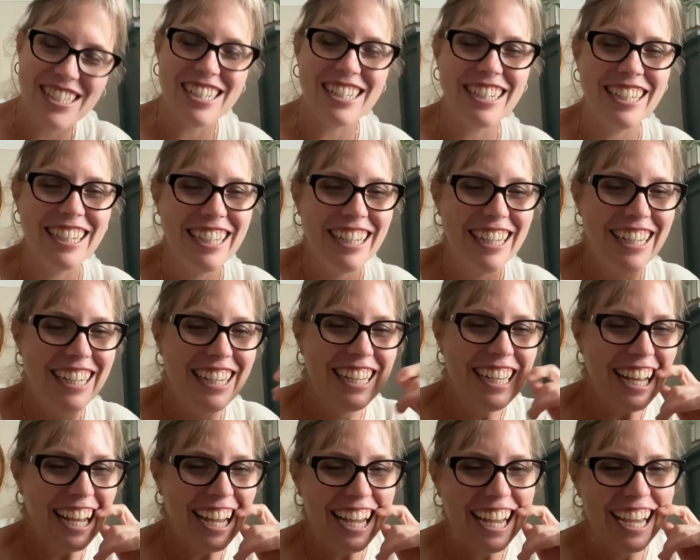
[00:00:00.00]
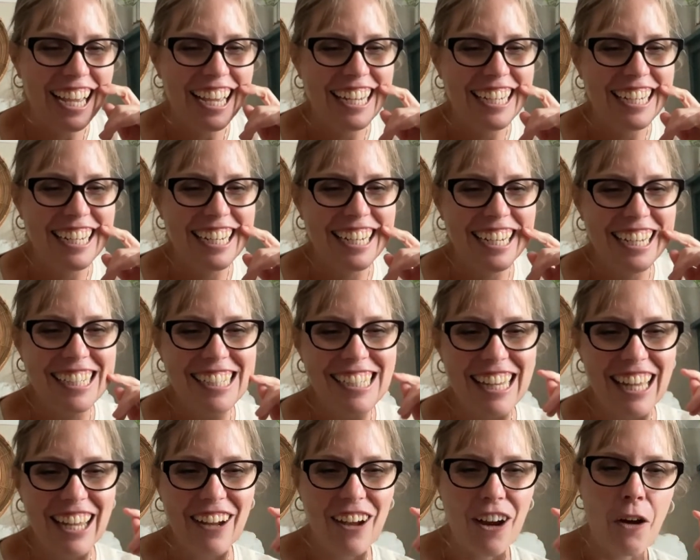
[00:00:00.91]
and he's
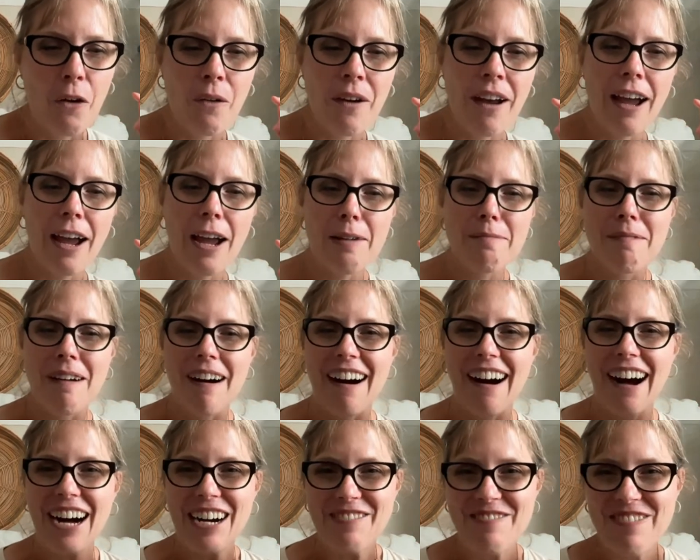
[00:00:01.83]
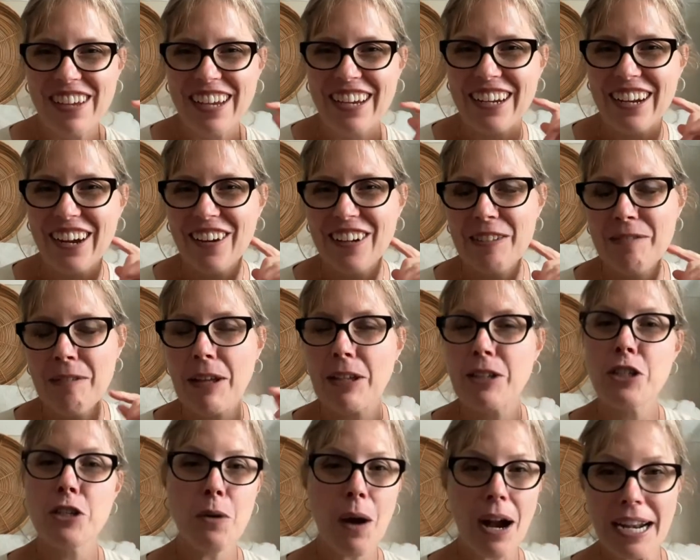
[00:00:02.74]
like, "Okay, mom," and I'm
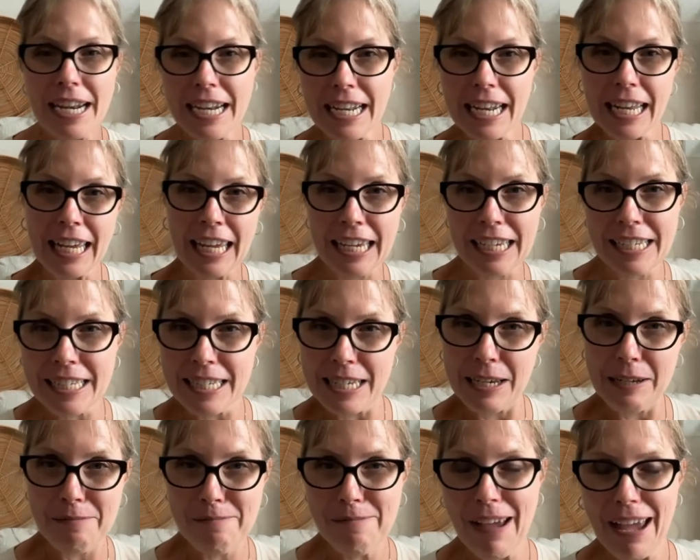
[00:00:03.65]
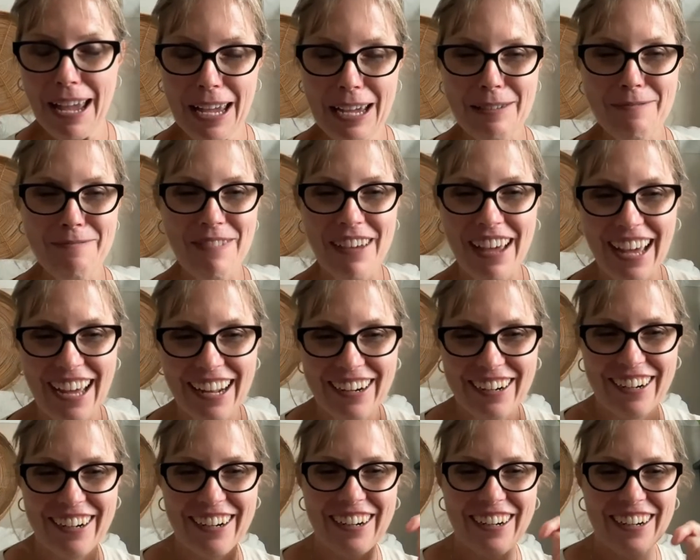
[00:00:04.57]
like, "Do I need to kiss it and make it
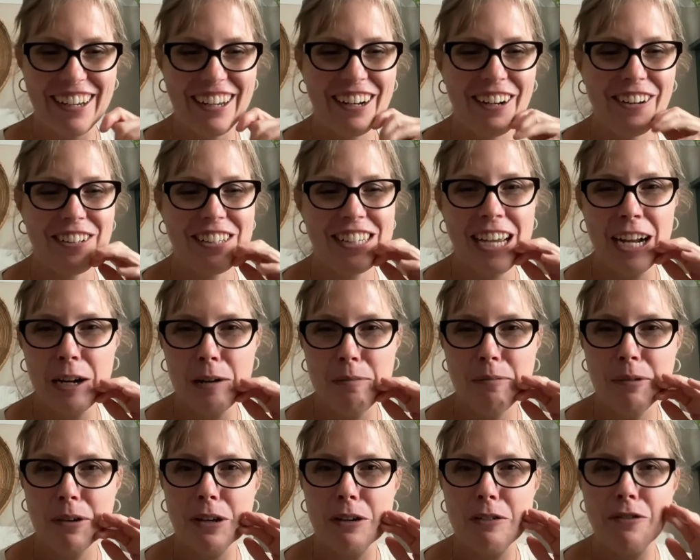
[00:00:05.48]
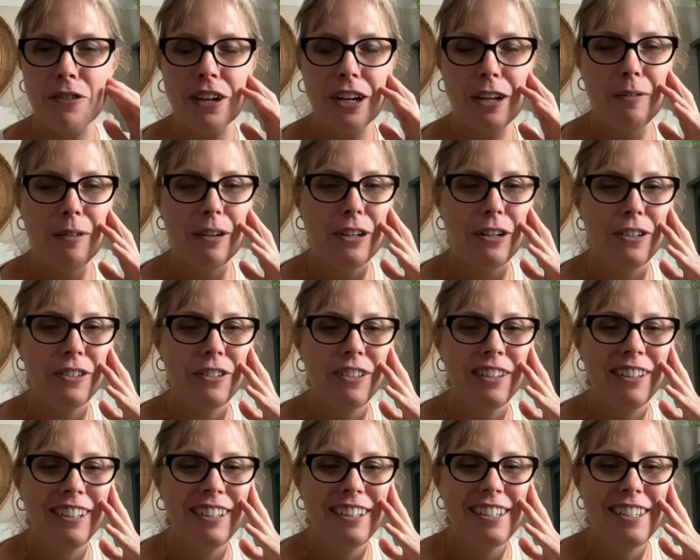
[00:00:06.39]
better?" It's kind of pretty funny when your
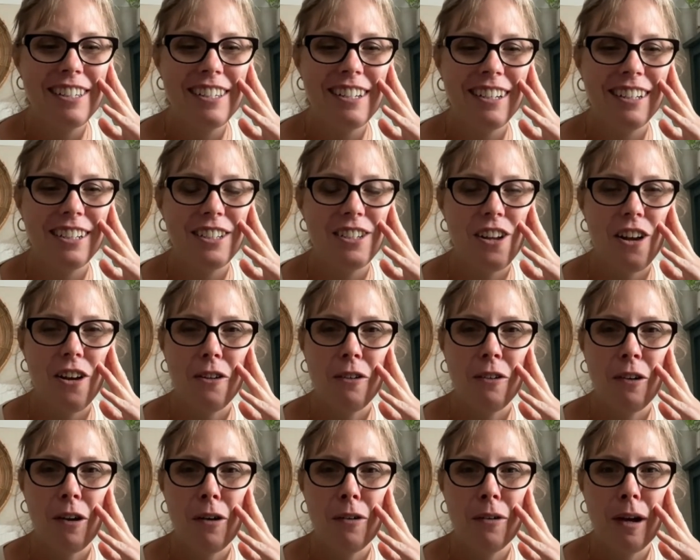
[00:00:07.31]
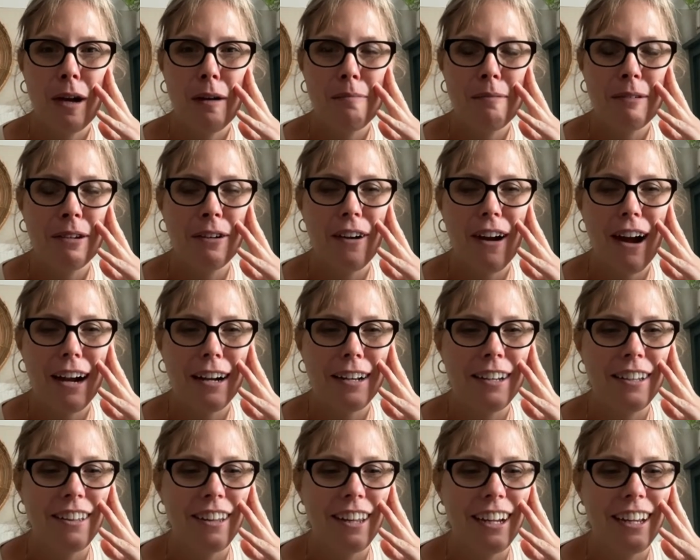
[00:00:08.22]
son is all grown up and you're
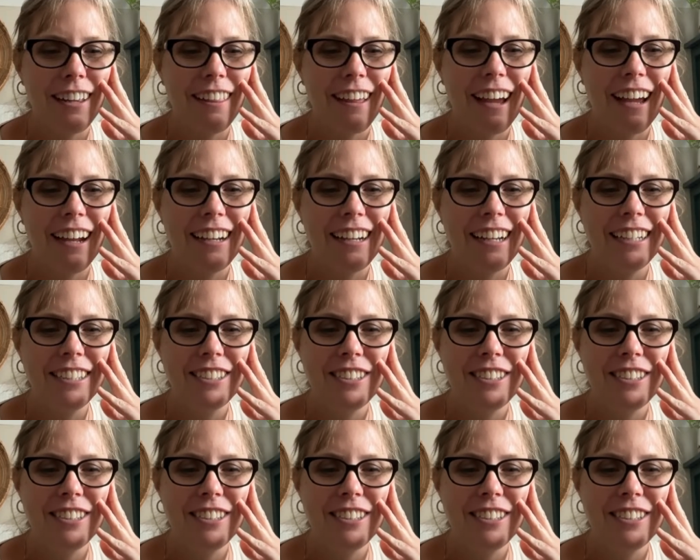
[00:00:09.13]
acting like that. And